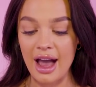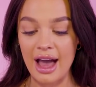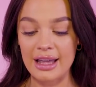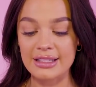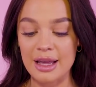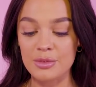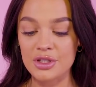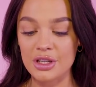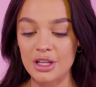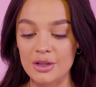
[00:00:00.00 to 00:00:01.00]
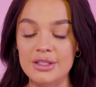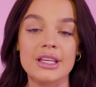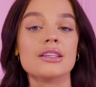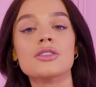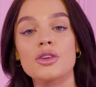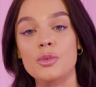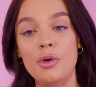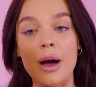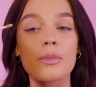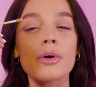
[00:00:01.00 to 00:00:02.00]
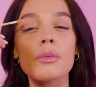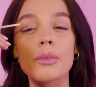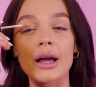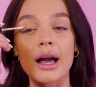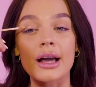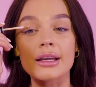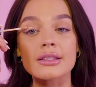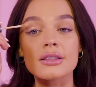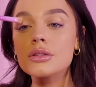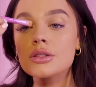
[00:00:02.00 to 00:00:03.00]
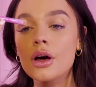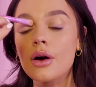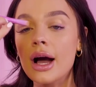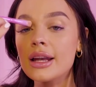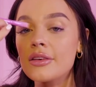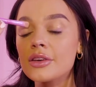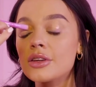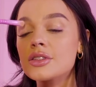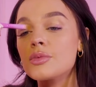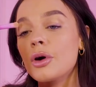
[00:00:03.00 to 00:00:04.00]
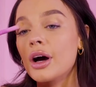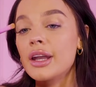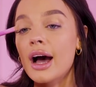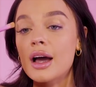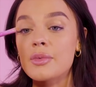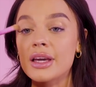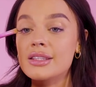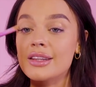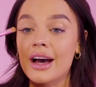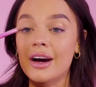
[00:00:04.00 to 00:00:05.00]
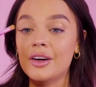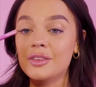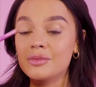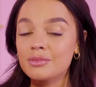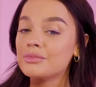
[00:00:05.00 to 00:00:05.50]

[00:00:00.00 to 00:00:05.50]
and I'm just going to use this to prep my eyes. So I never used to put an eye base down.